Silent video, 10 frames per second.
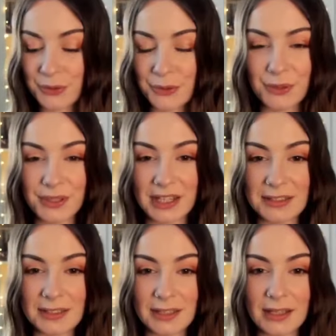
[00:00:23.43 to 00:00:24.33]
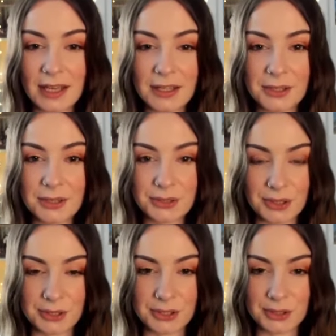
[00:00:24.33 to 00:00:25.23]
look at the Light of
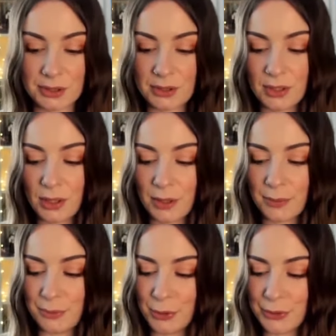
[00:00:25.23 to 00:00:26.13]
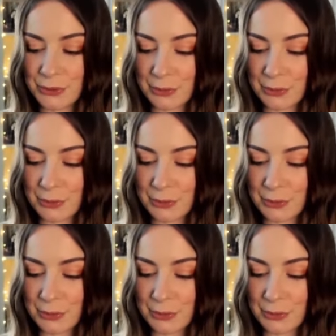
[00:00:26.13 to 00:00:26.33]
Destruction booster